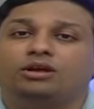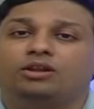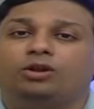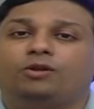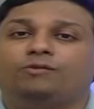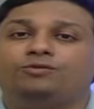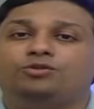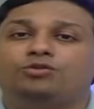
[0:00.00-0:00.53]
a
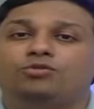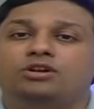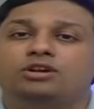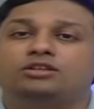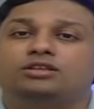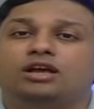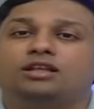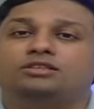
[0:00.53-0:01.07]
lot of
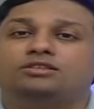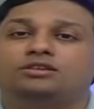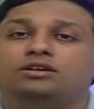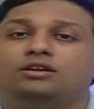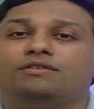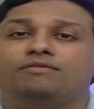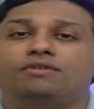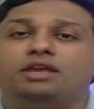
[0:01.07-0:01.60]
students
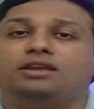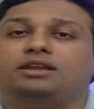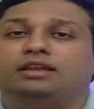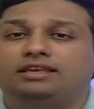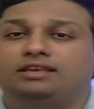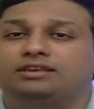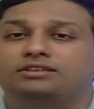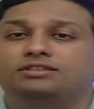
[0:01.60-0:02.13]
answered
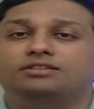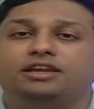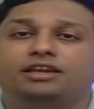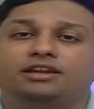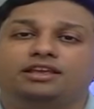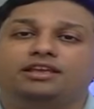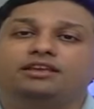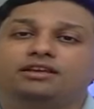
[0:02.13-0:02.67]
vaguely,
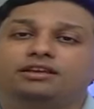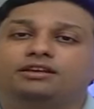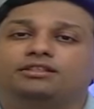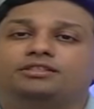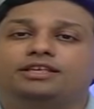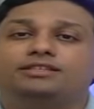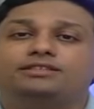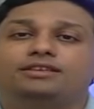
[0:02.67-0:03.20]
stating
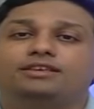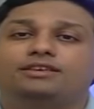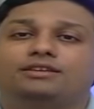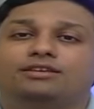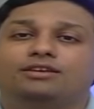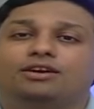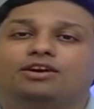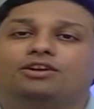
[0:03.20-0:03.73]
they
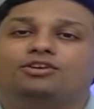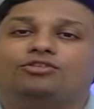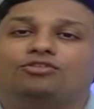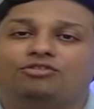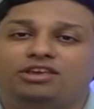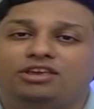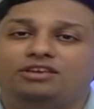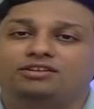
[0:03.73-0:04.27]
see a
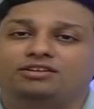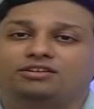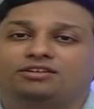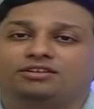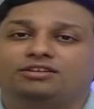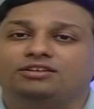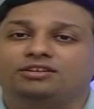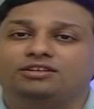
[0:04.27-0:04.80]
tree,
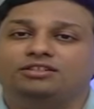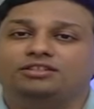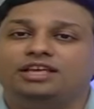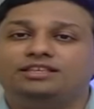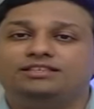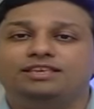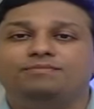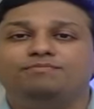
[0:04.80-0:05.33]

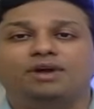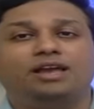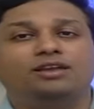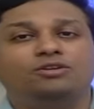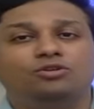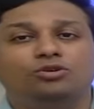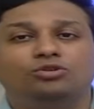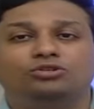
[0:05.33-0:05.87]
they see
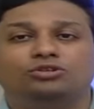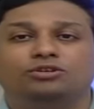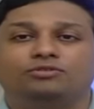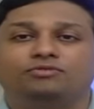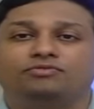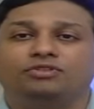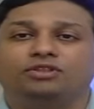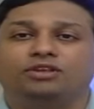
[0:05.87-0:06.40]
mangoes,
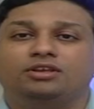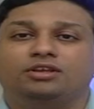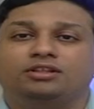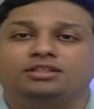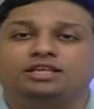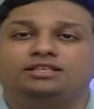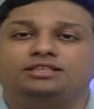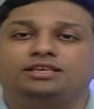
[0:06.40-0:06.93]

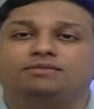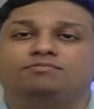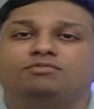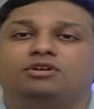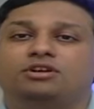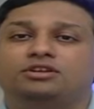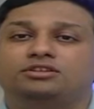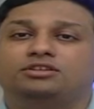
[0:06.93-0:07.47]
they see
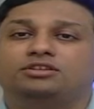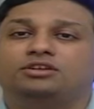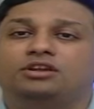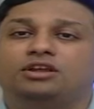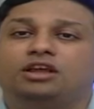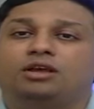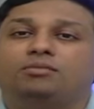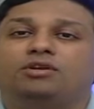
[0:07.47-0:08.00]
birds,
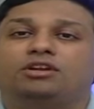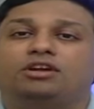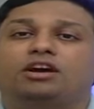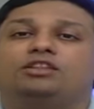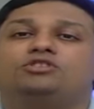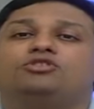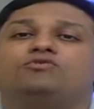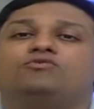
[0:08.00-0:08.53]
but
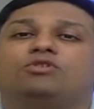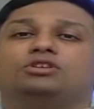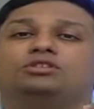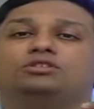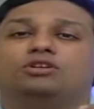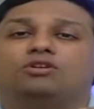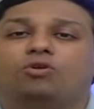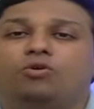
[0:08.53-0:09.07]
Arjun
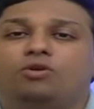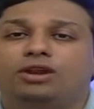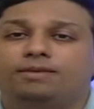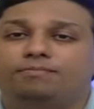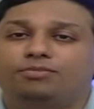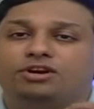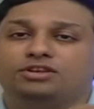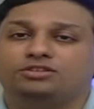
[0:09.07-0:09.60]
was the
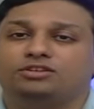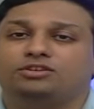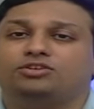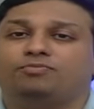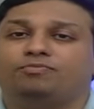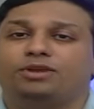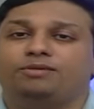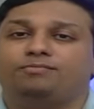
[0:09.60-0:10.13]
only
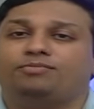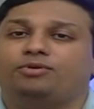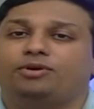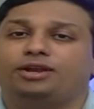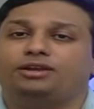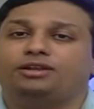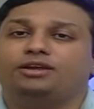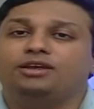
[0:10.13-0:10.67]
person to
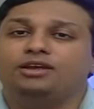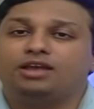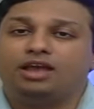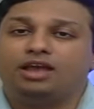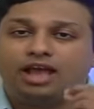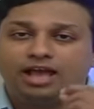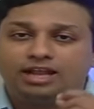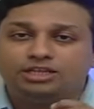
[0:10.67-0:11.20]
pinpoint
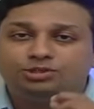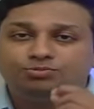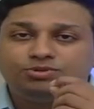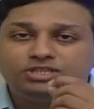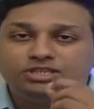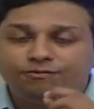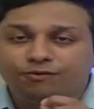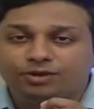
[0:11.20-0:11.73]
and
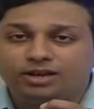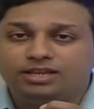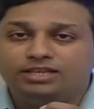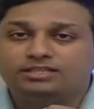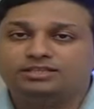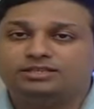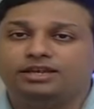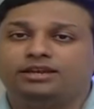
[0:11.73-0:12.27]

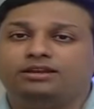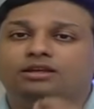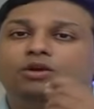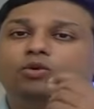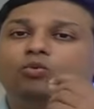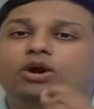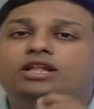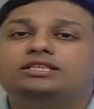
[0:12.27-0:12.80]
specifically state
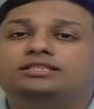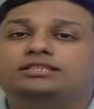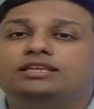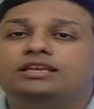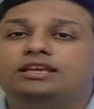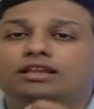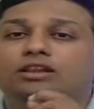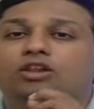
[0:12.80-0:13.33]
one
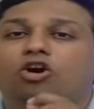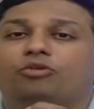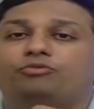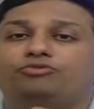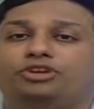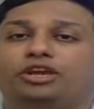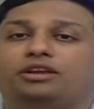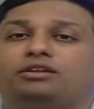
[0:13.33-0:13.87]
single
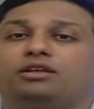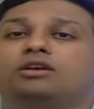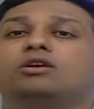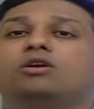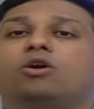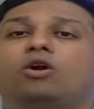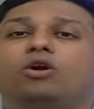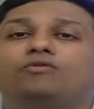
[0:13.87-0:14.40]
object
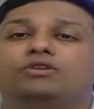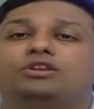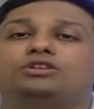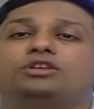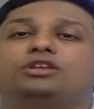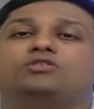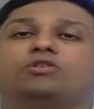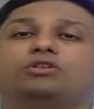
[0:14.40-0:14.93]
on
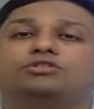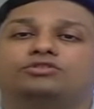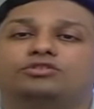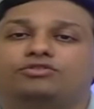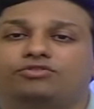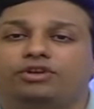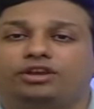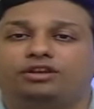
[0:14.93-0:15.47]
which he
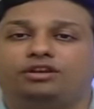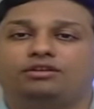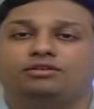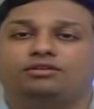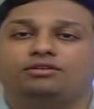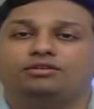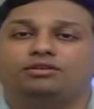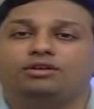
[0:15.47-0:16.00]

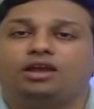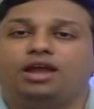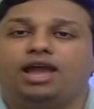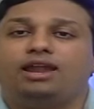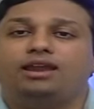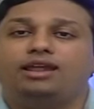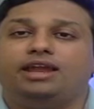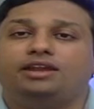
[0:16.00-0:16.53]
concentrated,
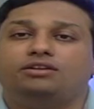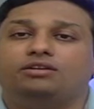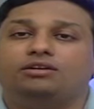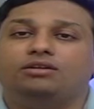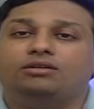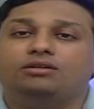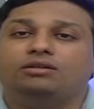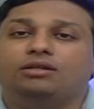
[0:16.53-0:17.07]
and
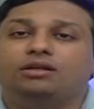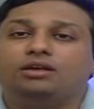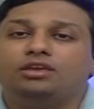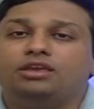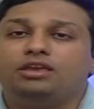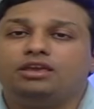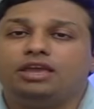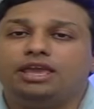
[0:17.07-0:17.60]
later
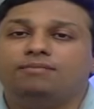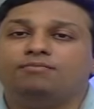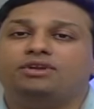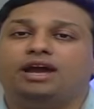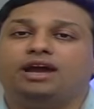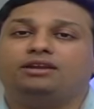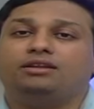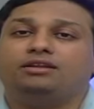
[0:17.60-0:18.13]
he
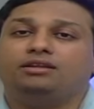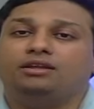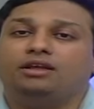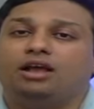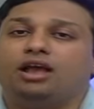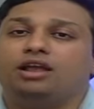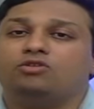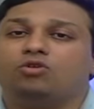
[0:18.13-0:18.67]
aimed at
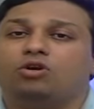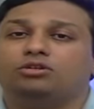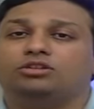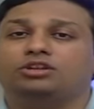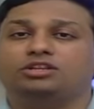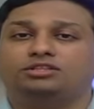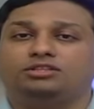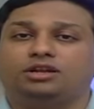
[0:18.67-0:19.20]
and
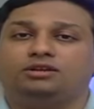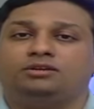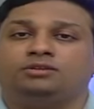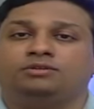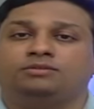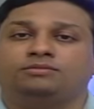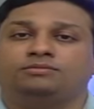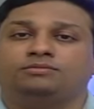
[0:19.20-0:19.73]
got the
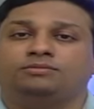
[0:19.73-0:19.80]
result.